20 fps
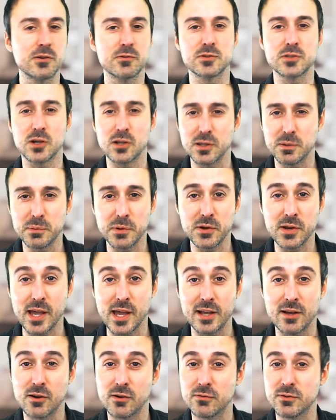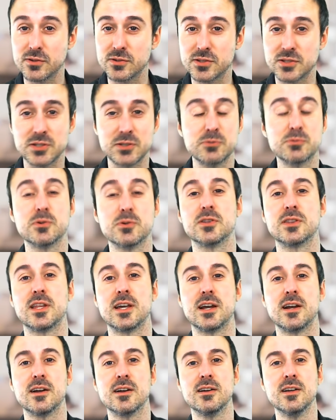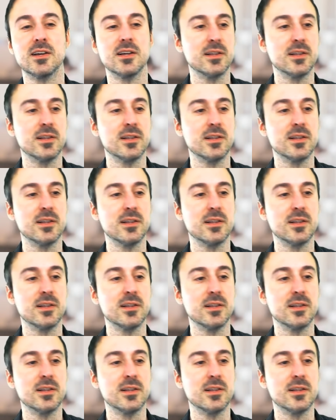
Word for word: It was all about hangovers. You weren't there.